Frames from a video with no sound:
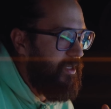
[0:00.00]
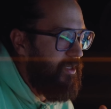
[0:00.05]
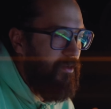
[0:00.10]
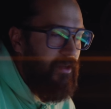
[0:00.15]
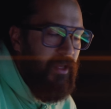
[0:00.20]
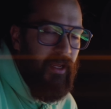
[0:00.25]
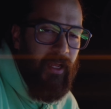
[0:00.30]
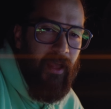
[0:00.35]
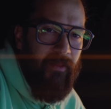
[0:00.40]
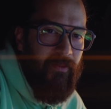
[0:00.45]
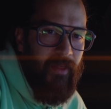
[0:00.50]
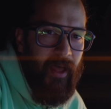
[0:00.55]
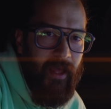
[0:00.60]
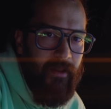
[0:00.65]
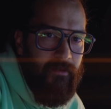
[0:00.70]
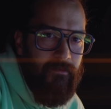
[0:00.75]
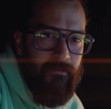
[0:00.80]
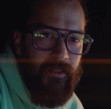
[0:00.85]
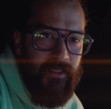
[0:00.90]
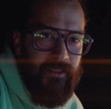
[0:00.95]
and you can get
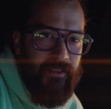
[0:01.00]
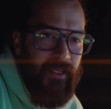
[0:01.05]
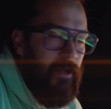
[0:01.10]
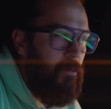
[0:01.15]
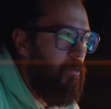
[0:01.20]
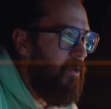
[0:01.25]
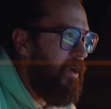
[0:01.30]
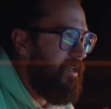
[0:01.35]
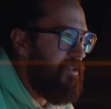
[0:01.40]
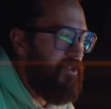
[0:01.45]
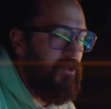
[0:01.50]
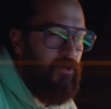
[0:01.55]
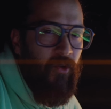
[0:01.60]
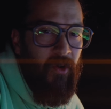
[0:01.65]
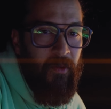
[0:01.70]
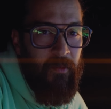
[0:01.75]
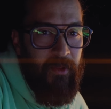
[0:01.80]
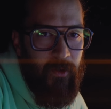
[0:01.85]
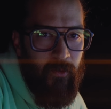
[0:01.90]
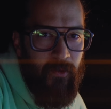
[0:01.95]
that the same way as you
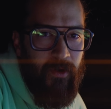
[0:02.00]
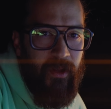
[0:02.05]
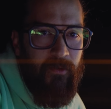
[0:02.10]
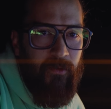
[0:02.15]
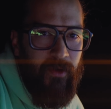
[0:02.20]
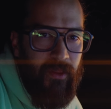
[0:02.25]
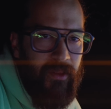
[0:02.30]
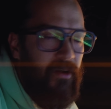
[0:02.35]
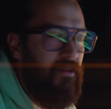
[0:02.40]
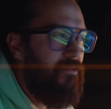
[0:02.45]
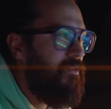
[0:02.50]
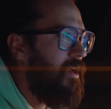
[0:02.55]
normally would with your